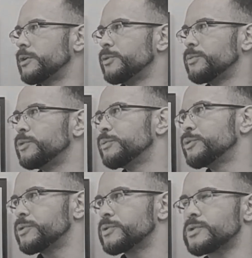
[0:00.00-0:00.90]
You
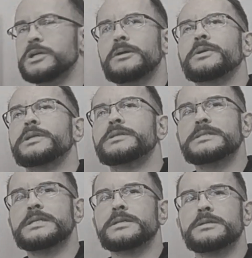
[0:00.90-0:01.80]
use your celebrity to
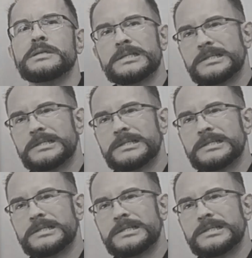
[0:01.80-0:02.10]
then,